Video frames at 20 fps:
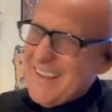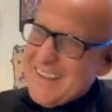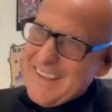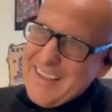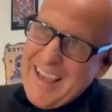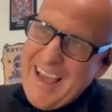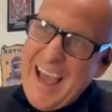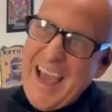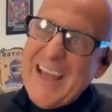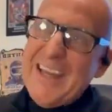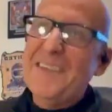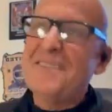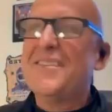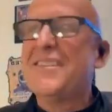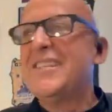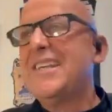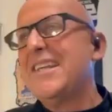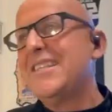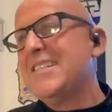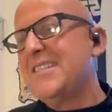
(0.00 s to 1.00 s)
Kind of
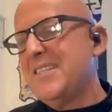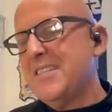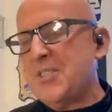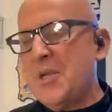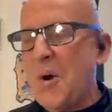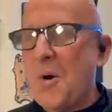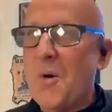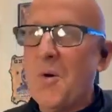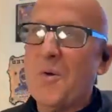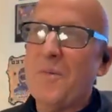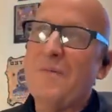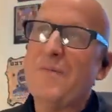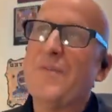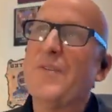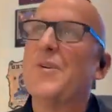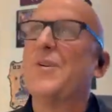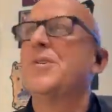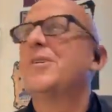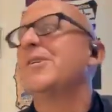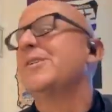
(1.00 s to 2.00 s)
sets the tone
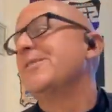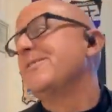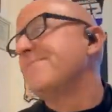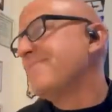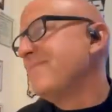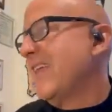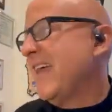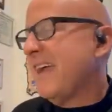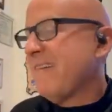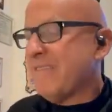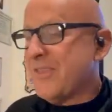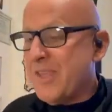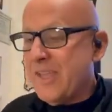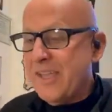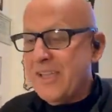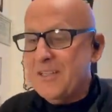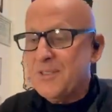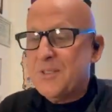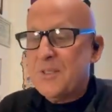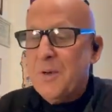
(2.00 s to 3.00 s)
for everything
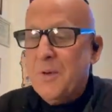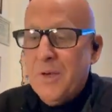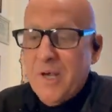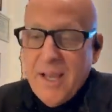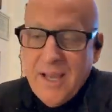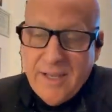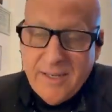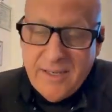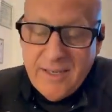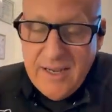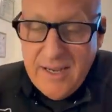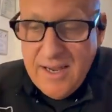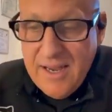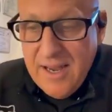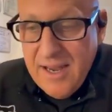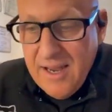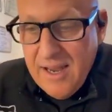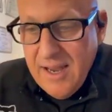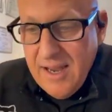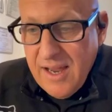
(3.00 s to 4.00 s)
else going on.
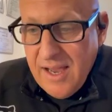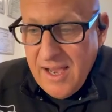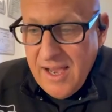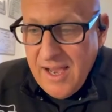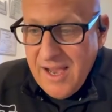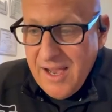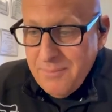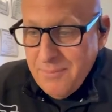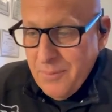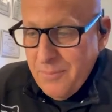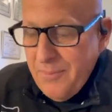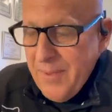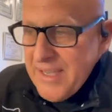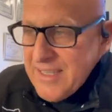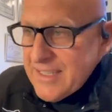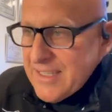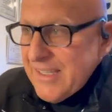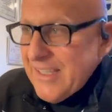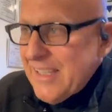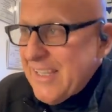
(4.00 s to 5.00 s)
But
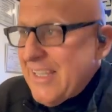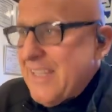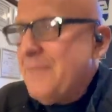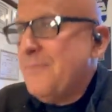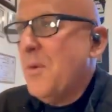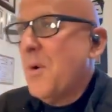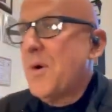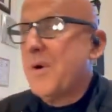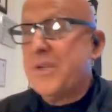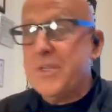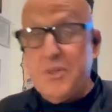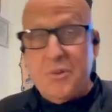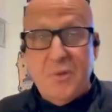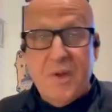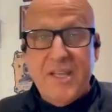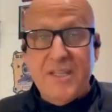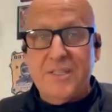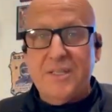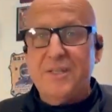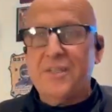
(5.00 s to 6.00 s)
basically, mortgage
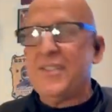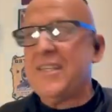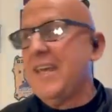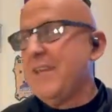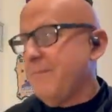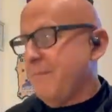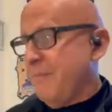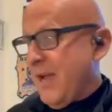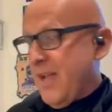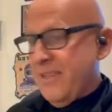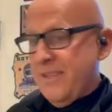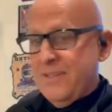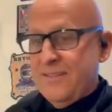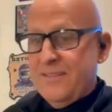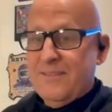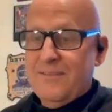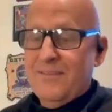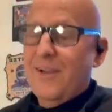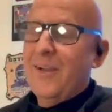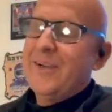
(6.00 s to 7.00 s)
rates
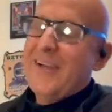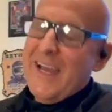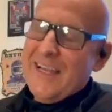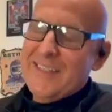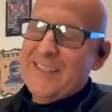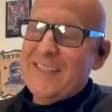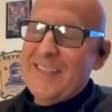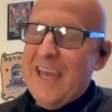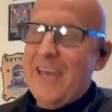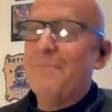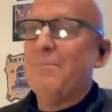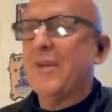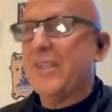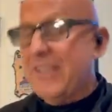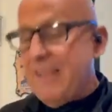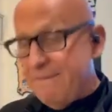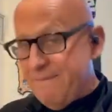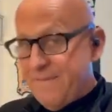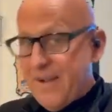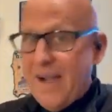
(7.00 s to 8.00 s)
are not set, but
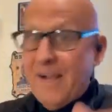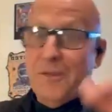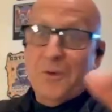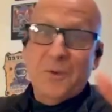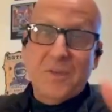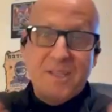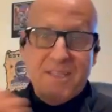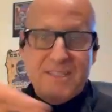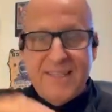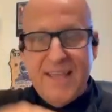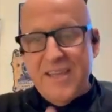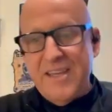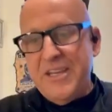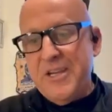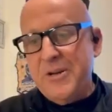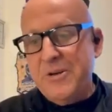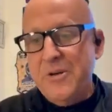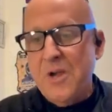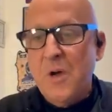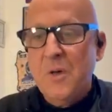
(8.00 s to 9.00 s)
they follow the
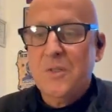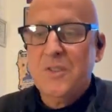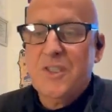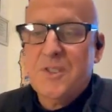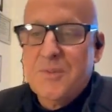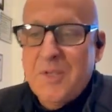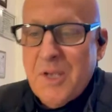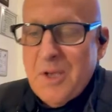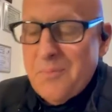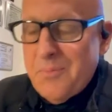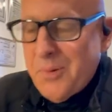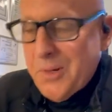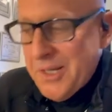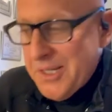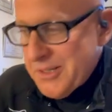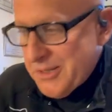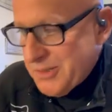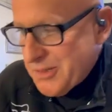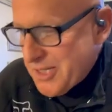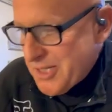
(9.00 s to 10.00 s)
10-year notes.
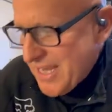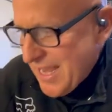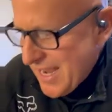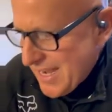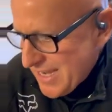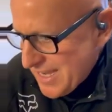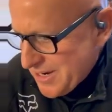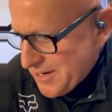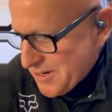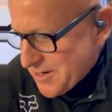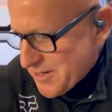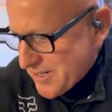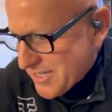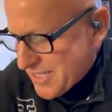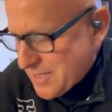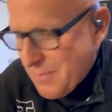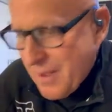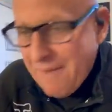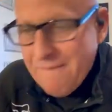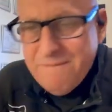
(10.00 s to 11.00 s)
10-year is
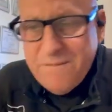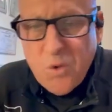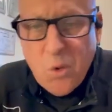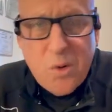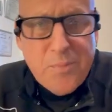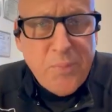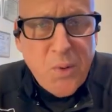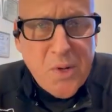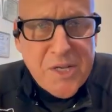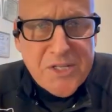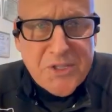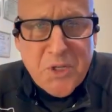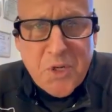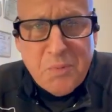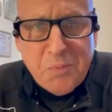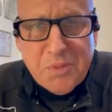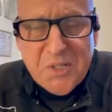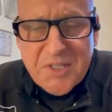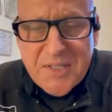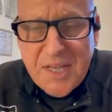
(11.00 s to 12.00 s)
about
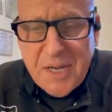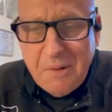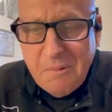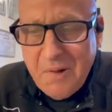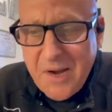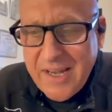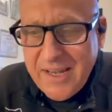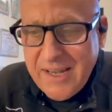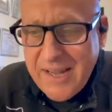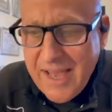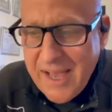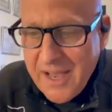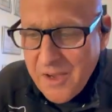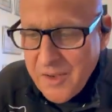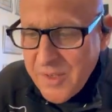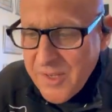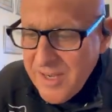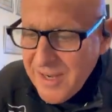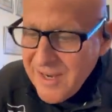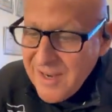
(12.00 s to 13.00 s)
4.2% right
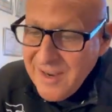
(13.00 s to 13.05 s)
now.